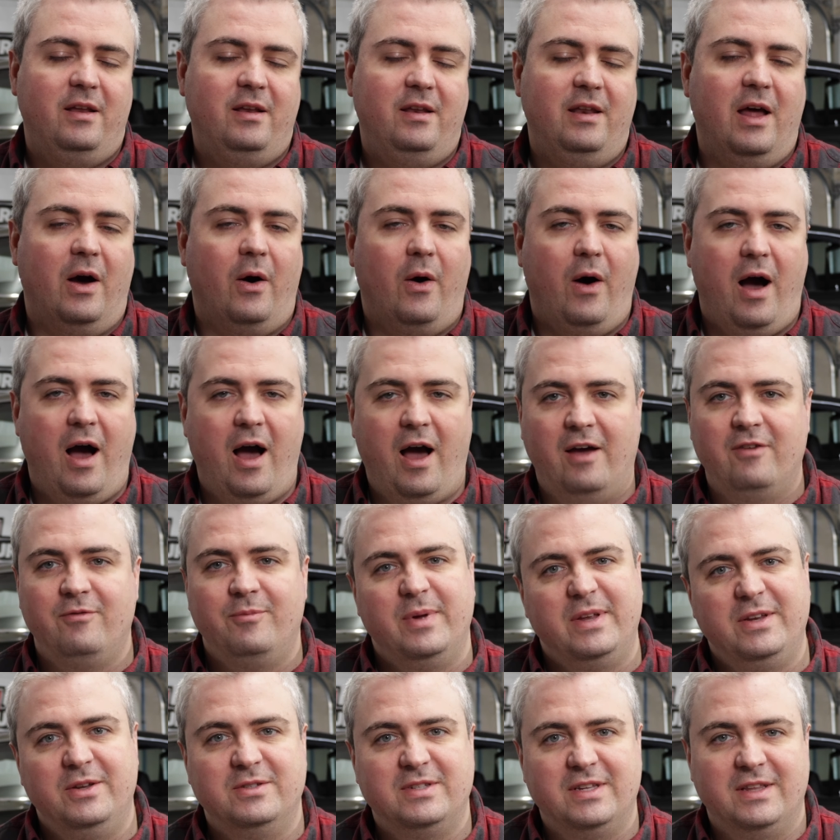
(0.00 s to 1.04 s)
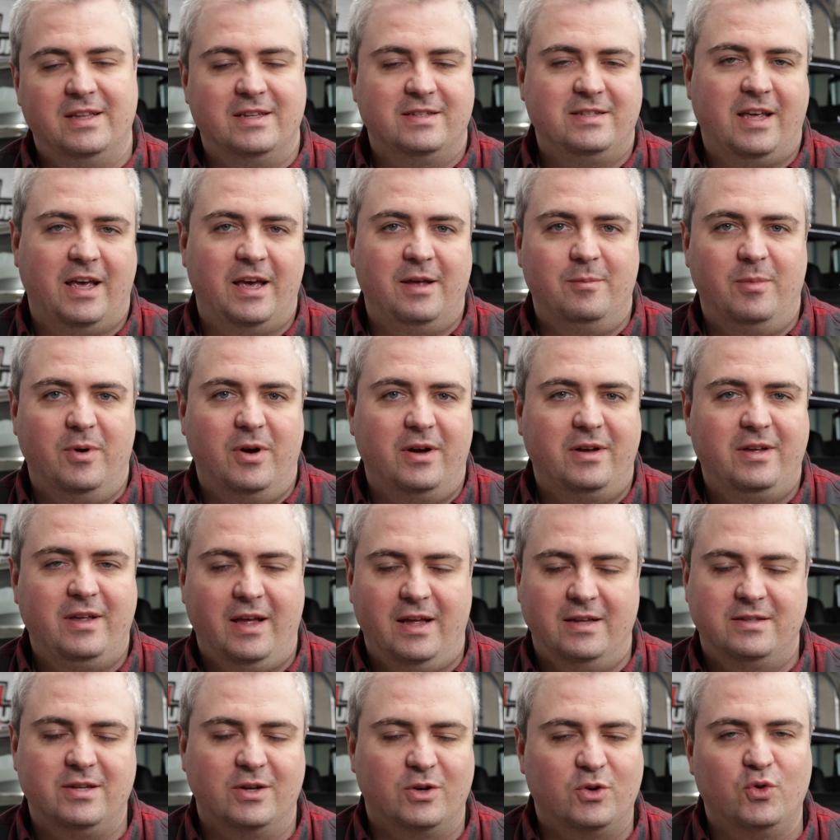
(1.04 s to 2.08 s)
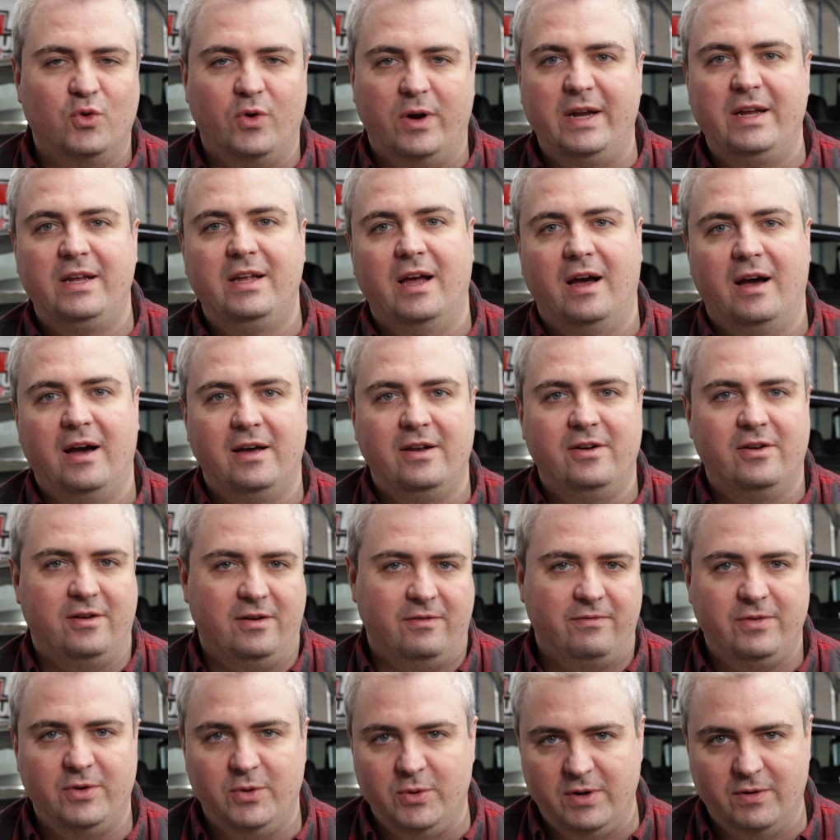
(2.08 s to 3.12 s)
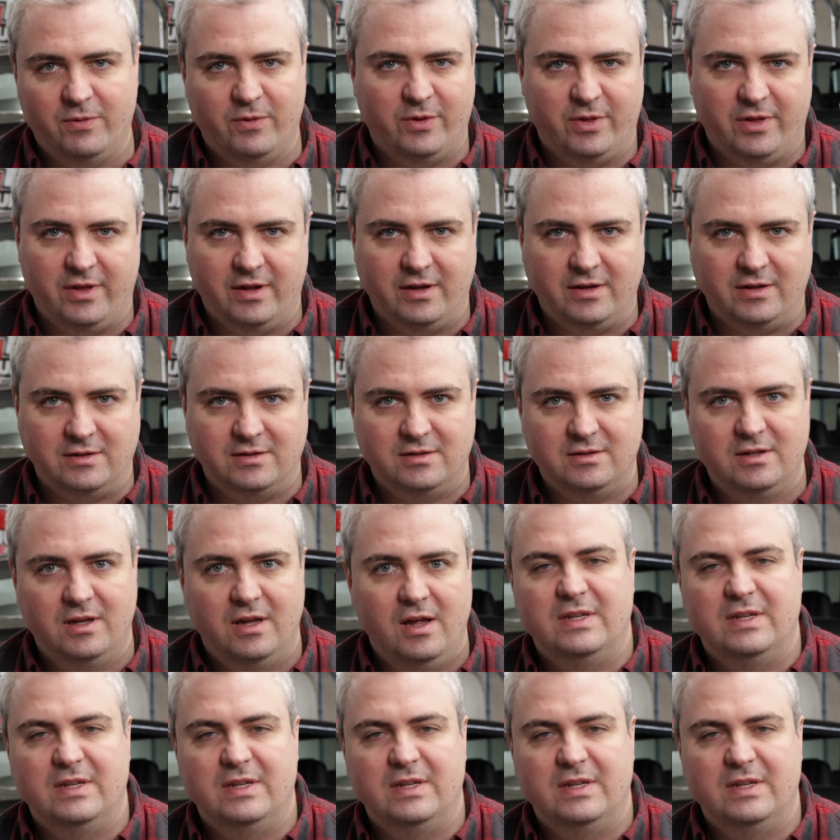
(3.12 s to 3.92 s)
Now, I've been using this handbook. It's a great guide on a few different things.